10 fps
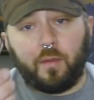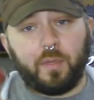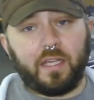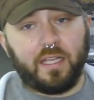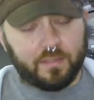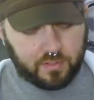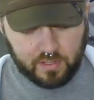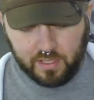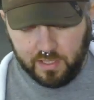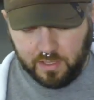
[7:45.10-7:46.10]
up
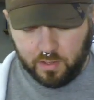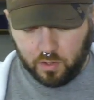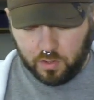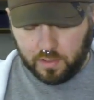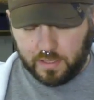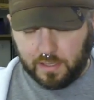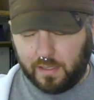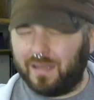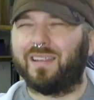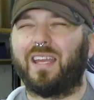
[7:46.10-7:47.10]
against the
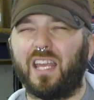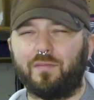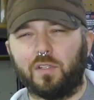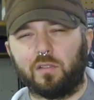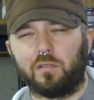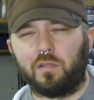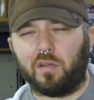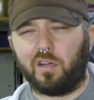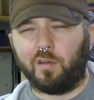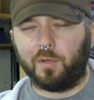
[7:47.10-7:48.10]
anvil
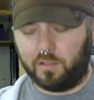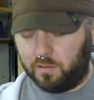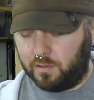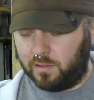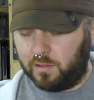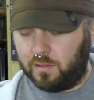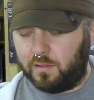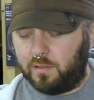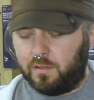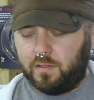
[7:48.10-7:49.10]
arbor.
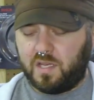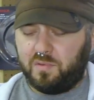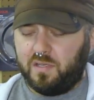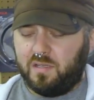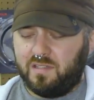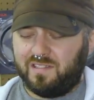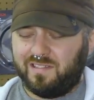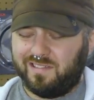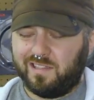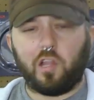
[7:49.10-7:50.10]
That would
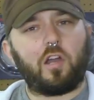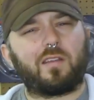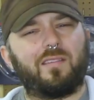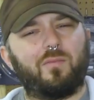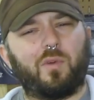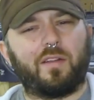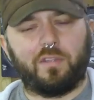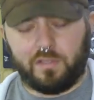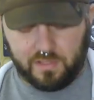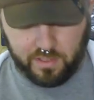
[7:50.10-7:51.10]
lock whatever
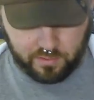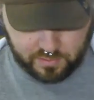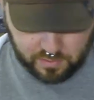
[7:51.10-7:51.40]
this gear is